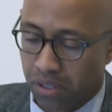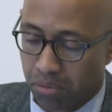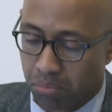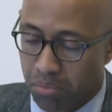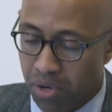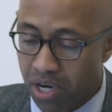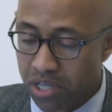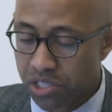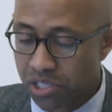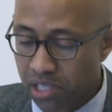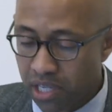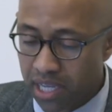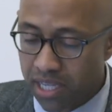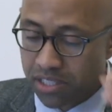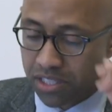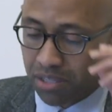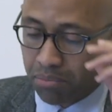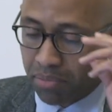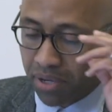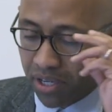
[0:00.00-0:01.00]

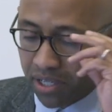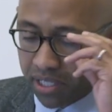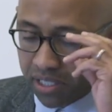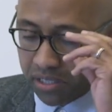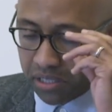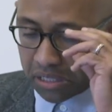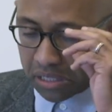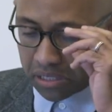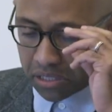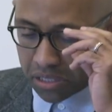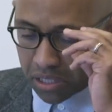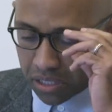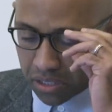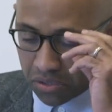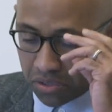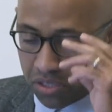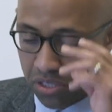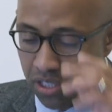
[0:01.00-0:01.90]
marginalized Americans continued